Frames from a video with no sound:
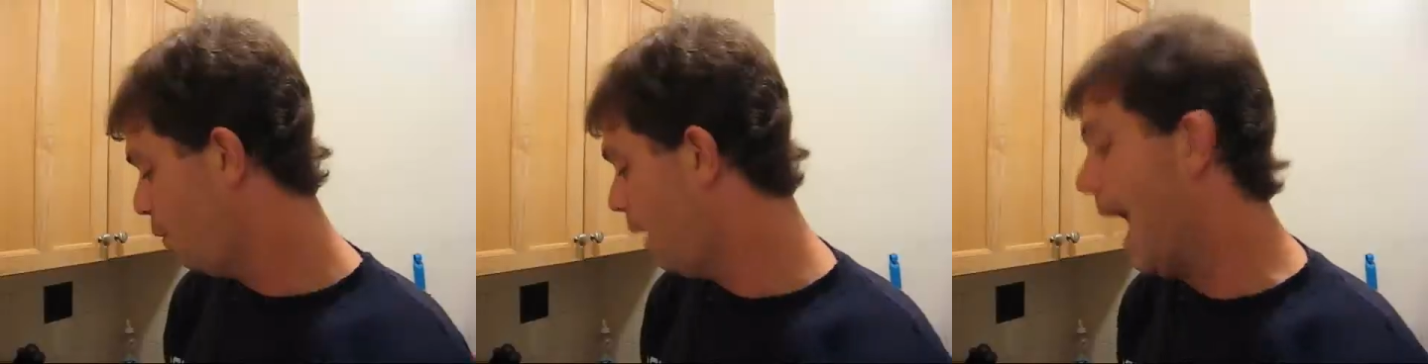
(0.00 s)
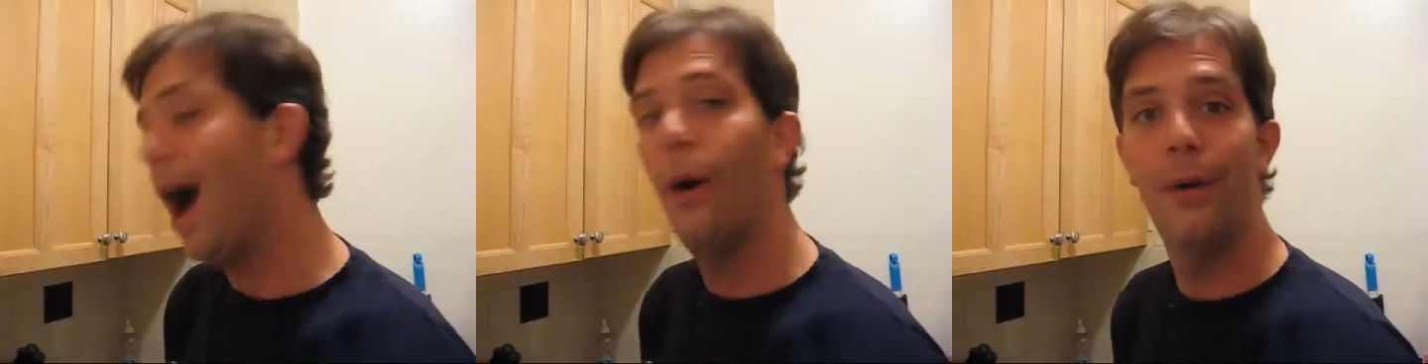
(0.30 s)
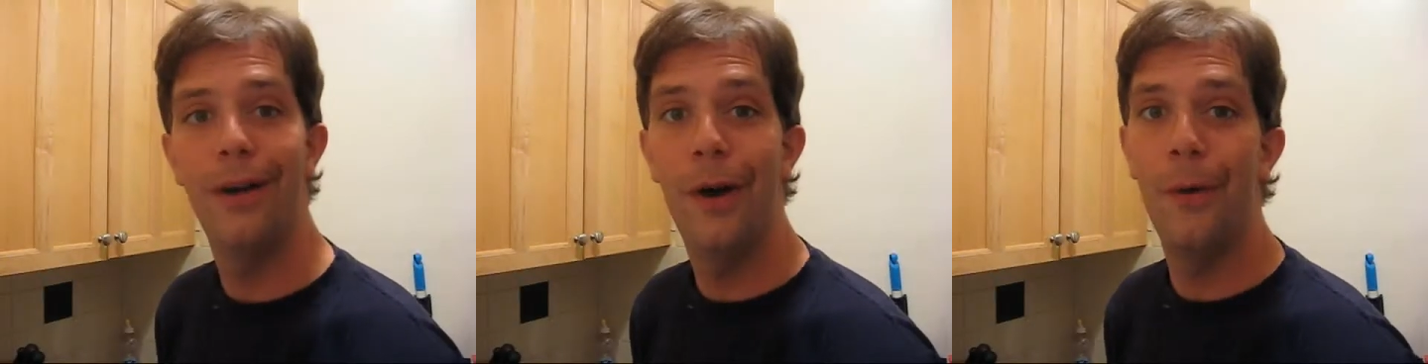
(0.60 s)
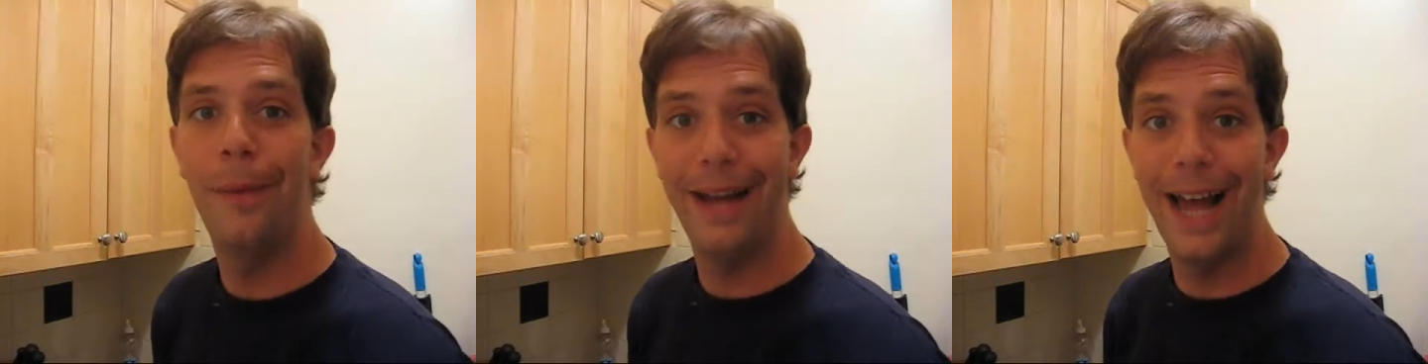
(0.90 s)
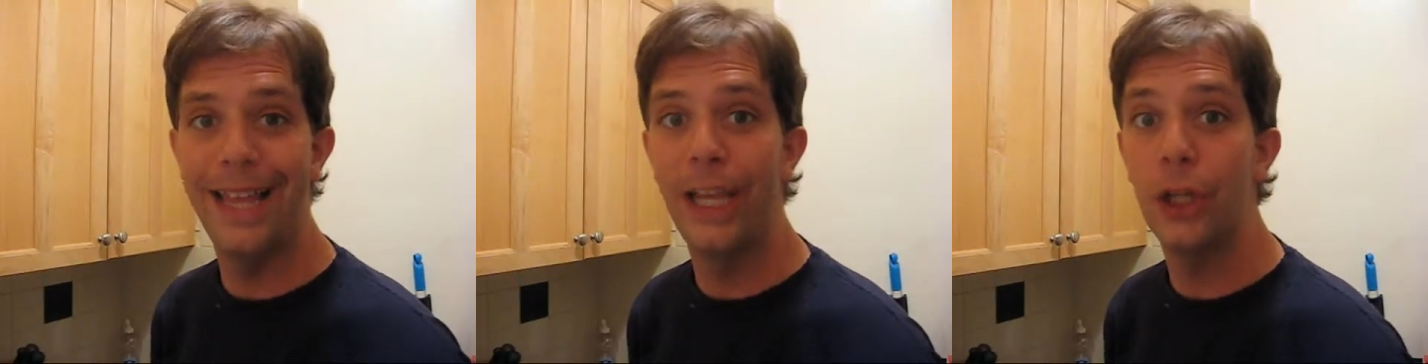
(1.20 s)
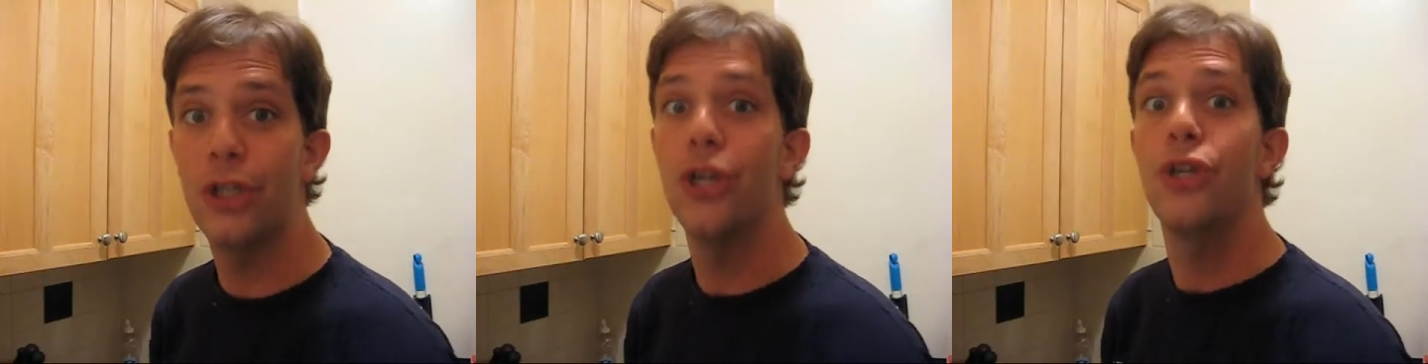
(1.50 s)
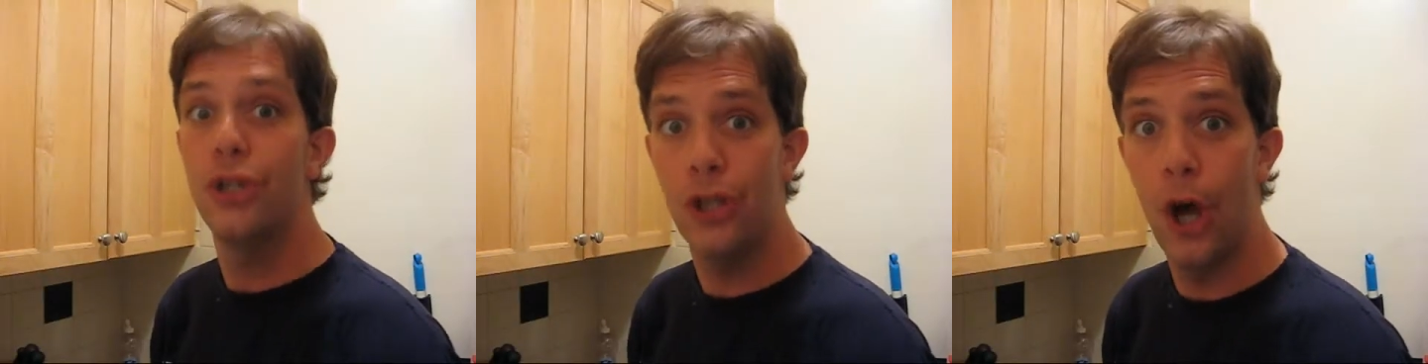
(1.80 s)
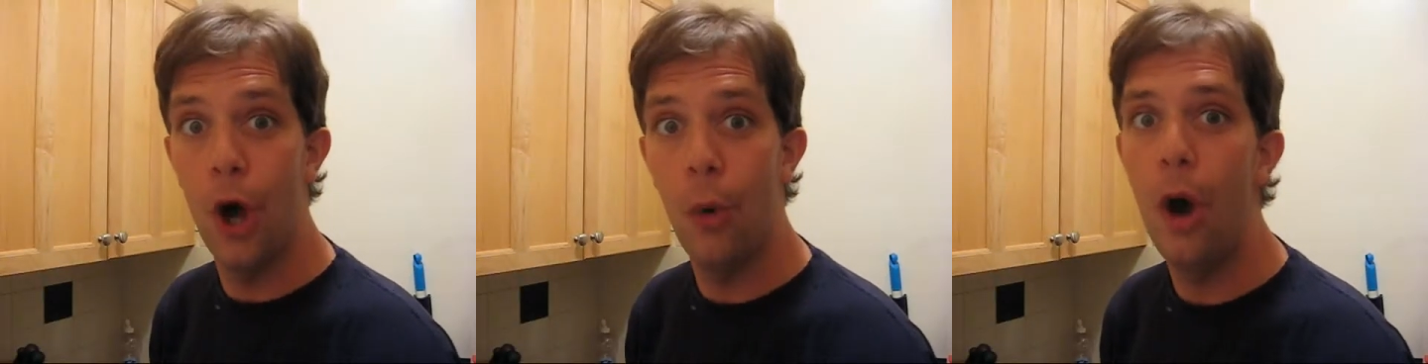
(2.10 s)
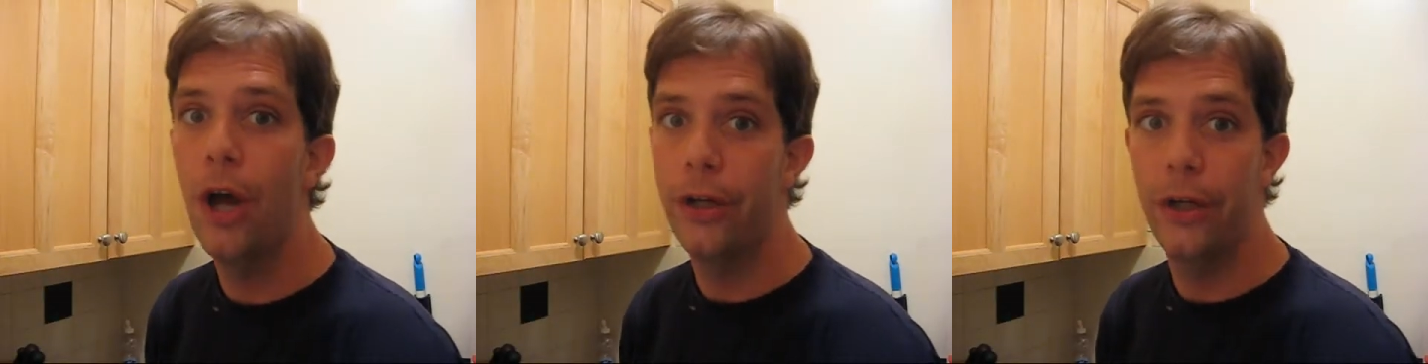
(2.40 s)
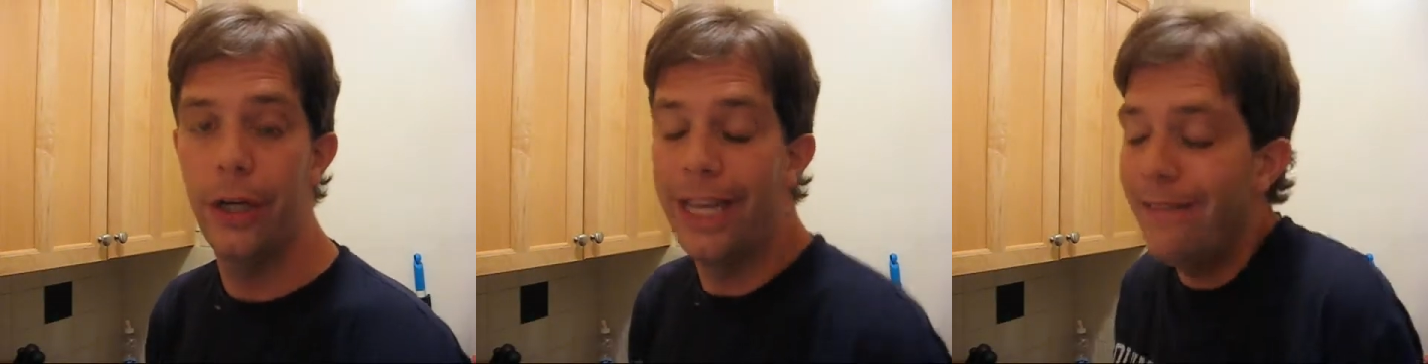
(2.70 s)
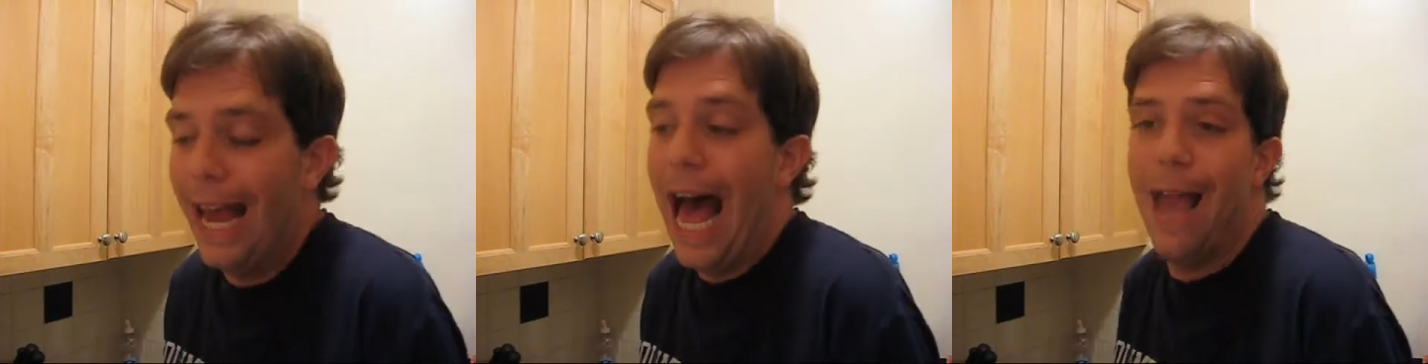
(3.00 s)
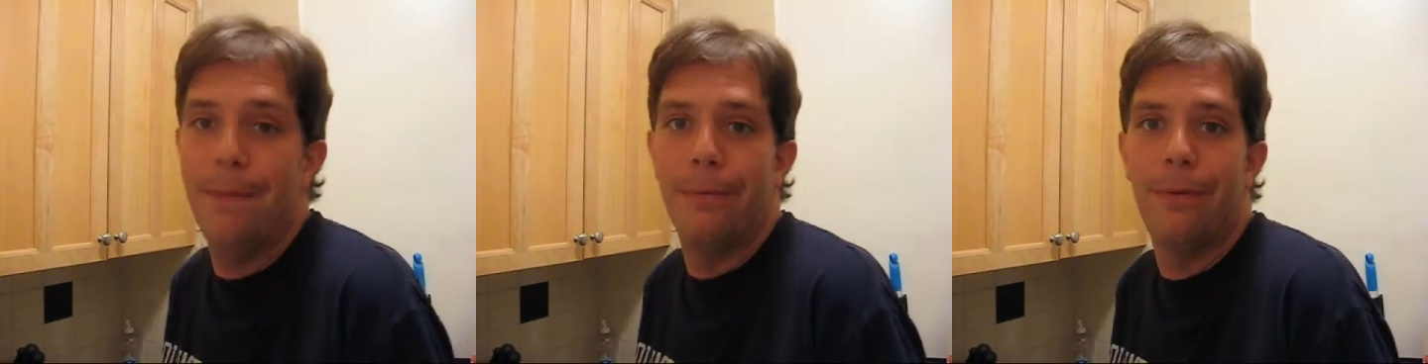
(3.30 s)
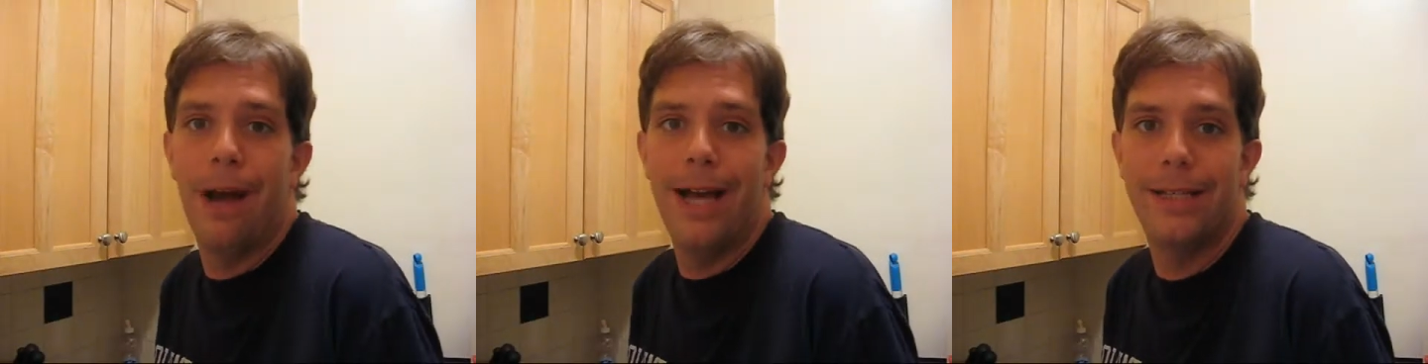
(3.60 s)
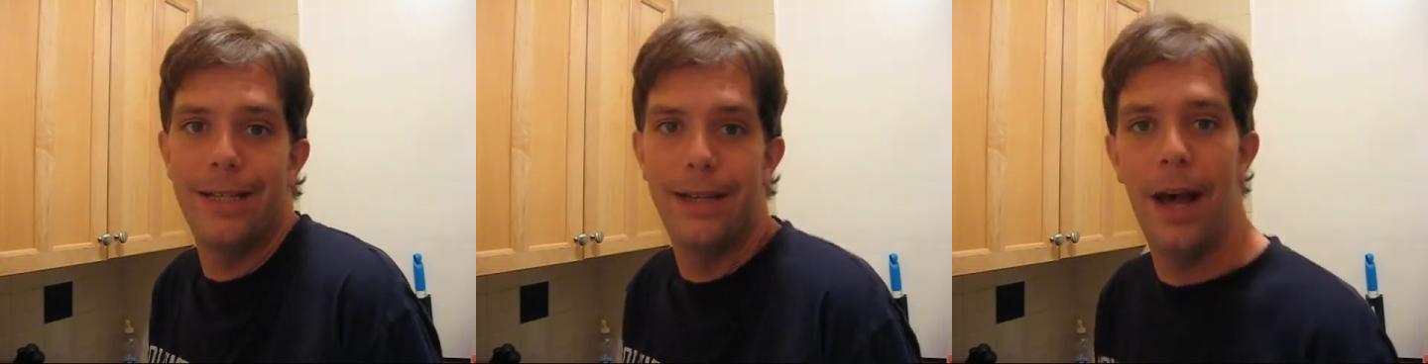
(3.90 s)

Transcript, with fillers: Wow. Oh my god, that looks so good. Even I'm impressed.